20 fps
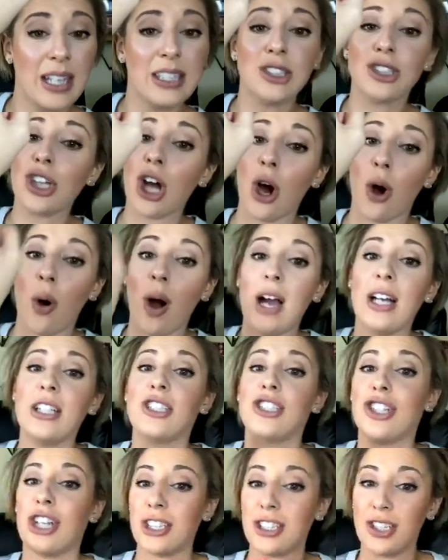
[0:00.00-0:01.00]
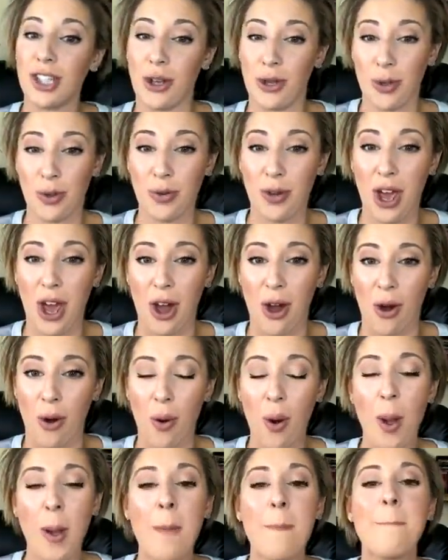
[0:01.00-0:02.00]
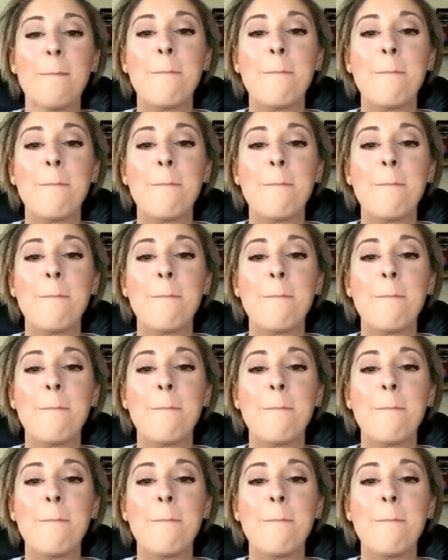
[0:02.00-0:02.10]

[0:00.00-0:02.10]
So, just so you know,